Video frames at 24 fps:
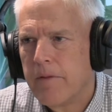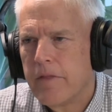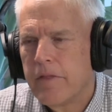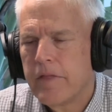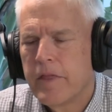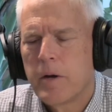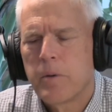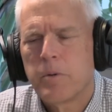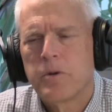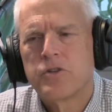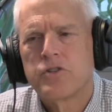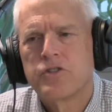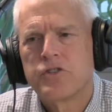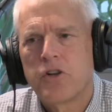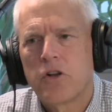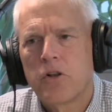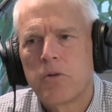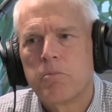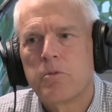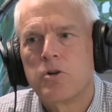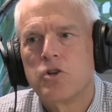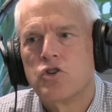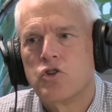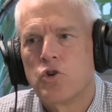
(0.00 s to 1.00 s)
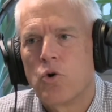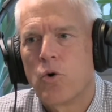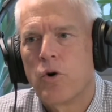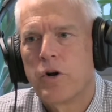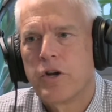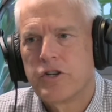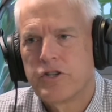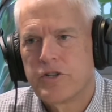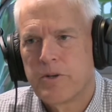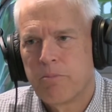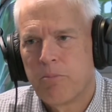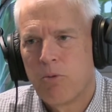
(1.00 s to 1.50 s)
there was still
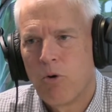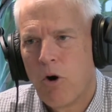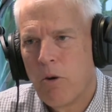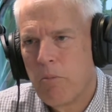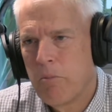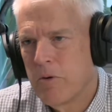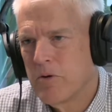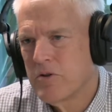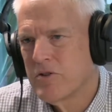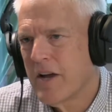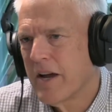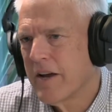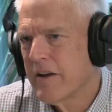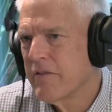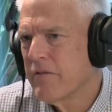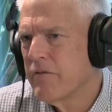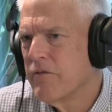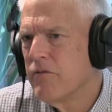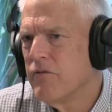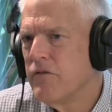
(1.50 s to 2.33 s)
majority support, but it was like